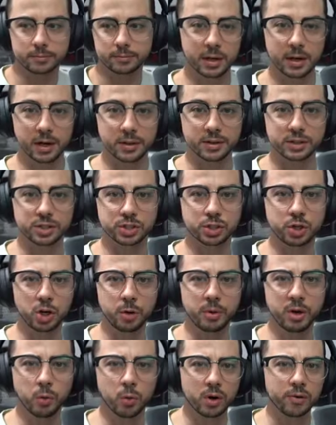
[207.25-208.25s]
Now this is going to
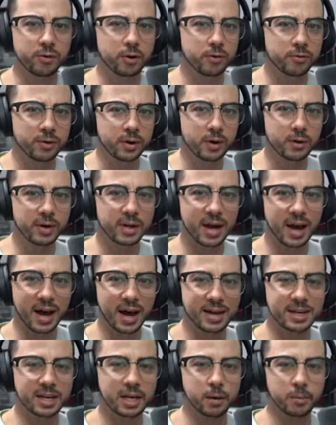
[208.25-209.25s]
be one of her very
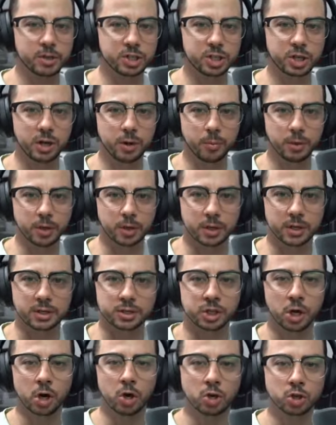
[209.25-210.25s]
high damaging
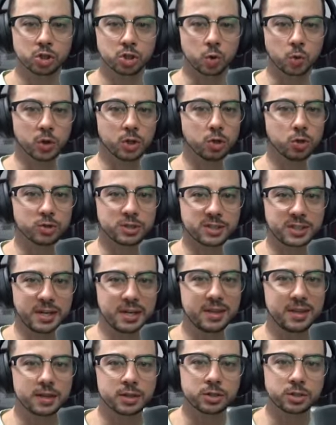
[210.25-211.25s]
abilities, so when you see
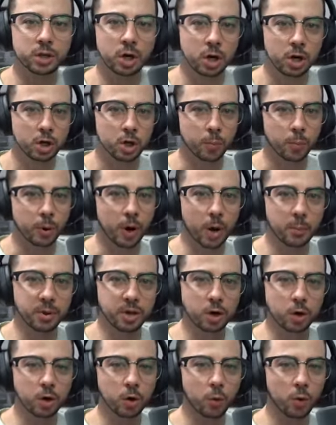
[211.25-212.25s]
this, you're probably
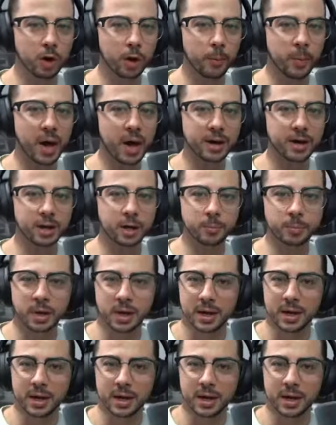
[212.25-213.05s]
going to want to back up